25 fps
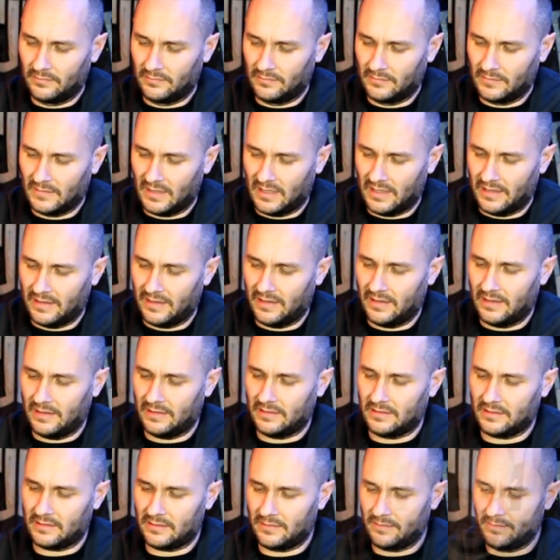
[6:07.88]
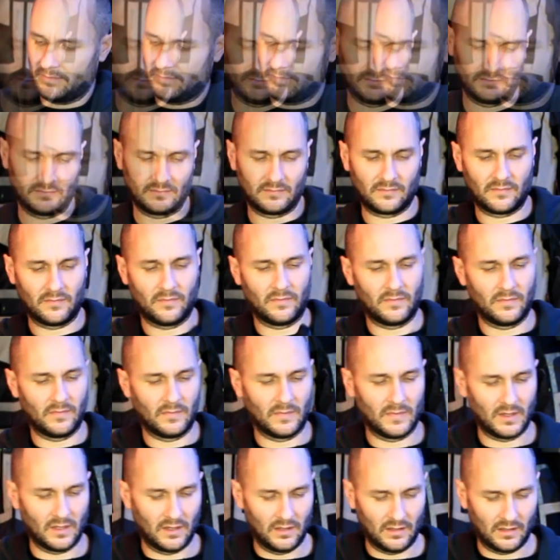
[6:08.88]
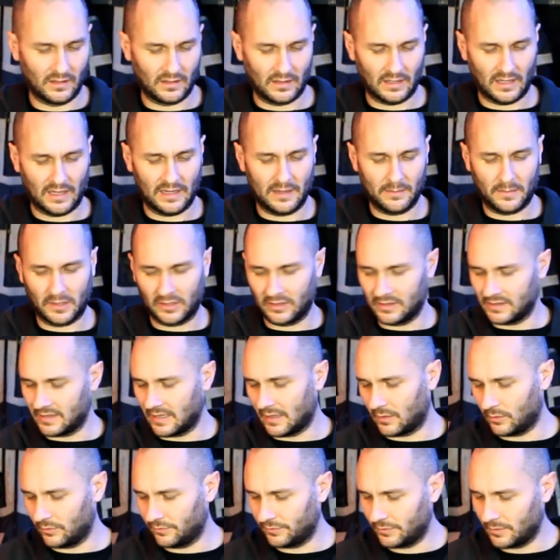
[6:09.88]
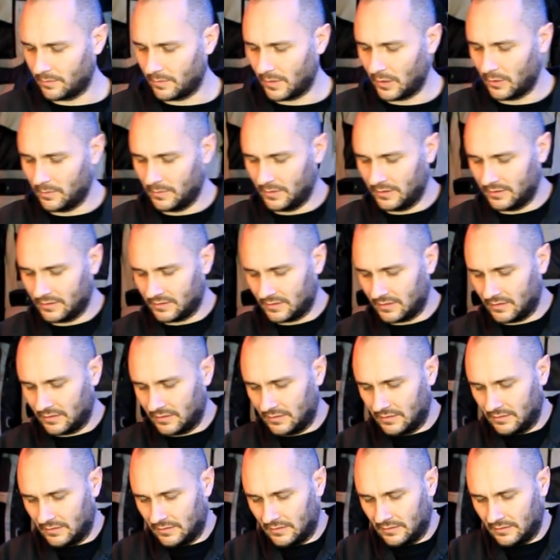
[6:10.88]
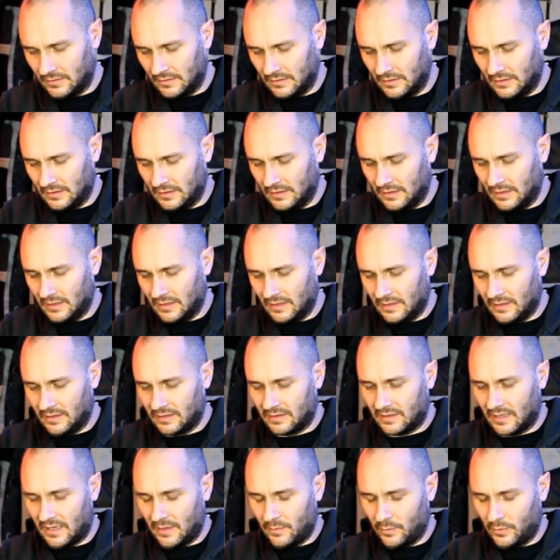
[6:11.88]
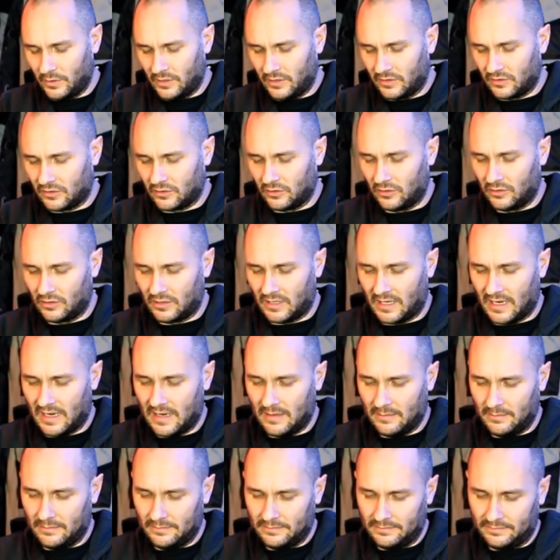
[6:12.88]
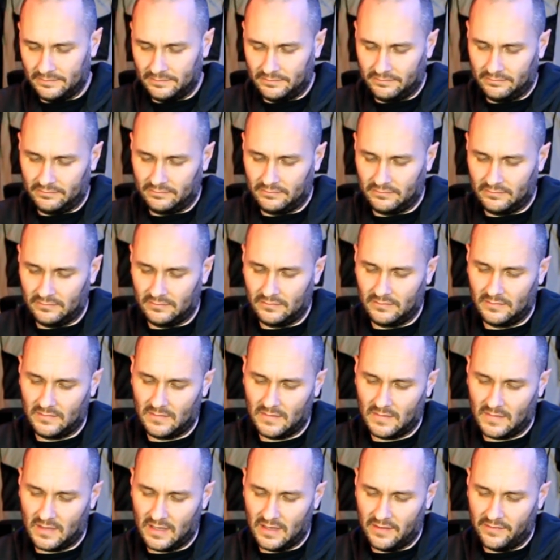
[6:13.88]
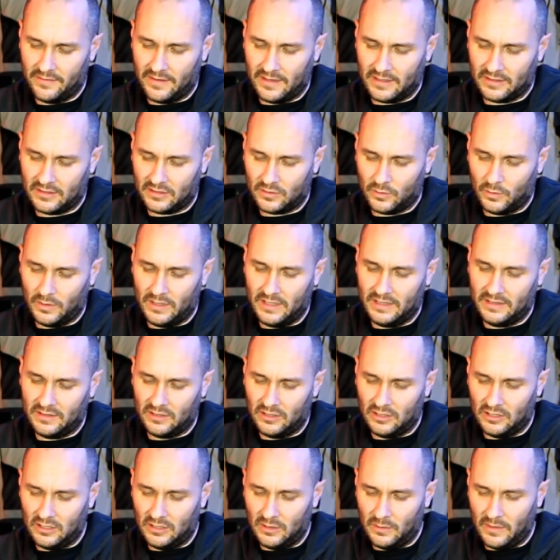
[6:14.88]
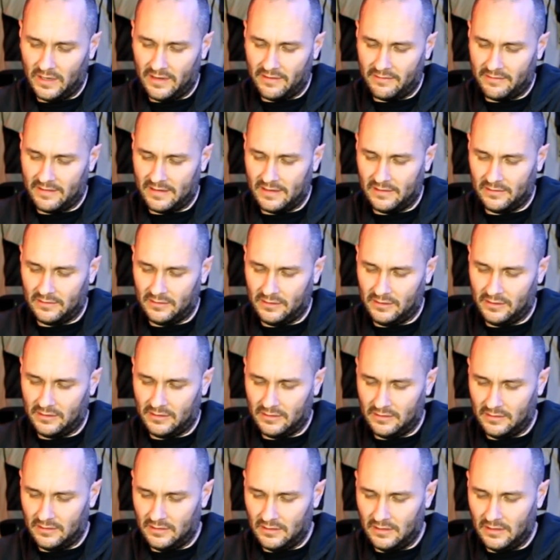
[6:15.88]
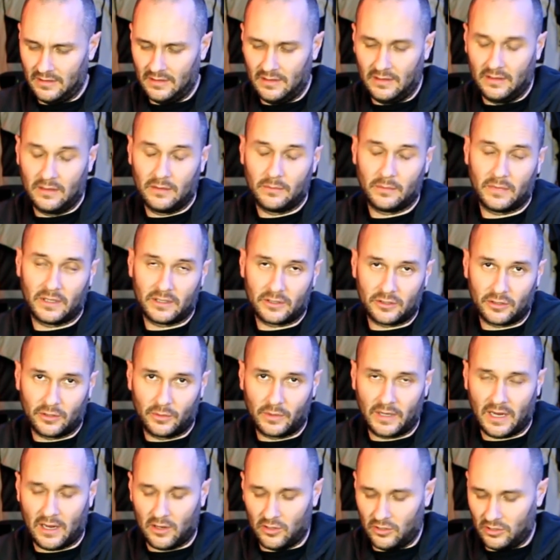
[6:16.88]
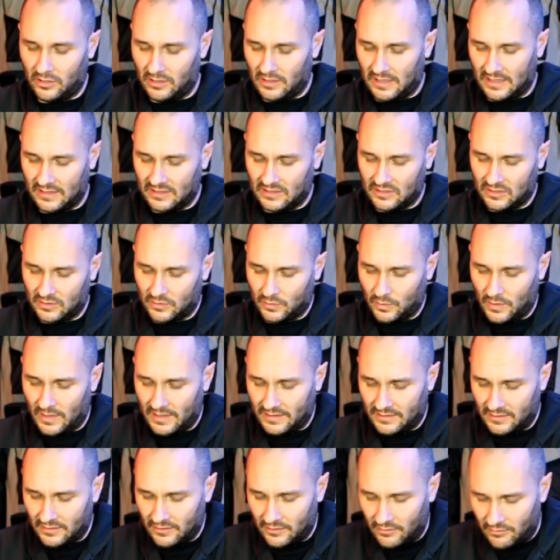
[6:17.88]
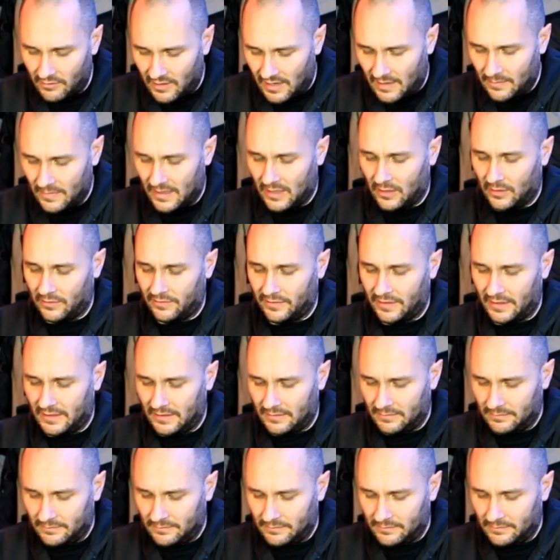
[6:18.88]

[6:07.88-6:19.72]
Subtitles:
like that and lay them on a towel for a moment. Same with the skull cap. Give that a squeeze all the way around. Make sure we get all that sweat and grime out of it.